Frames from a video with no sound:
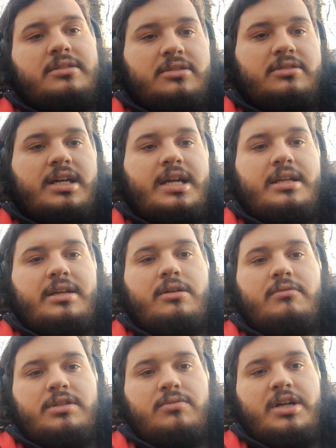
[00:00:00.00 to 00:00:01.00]
Society
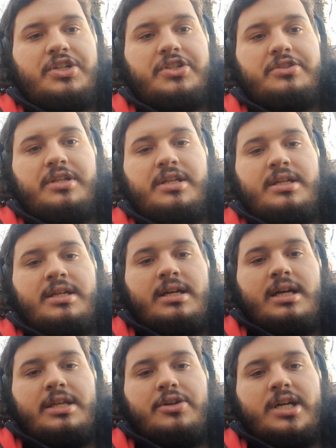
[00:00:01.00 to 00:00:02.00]
always watches,
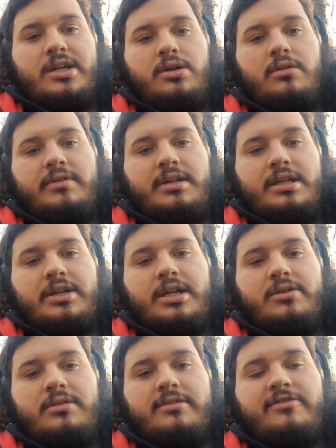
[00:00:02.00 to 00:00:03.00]
and you can
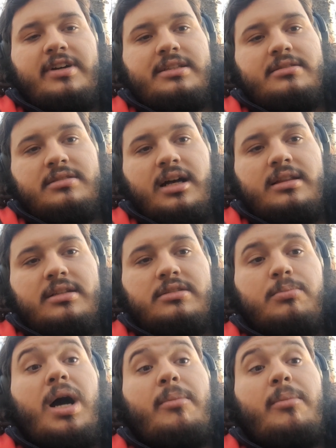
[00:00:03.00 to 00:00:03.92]
only find solace,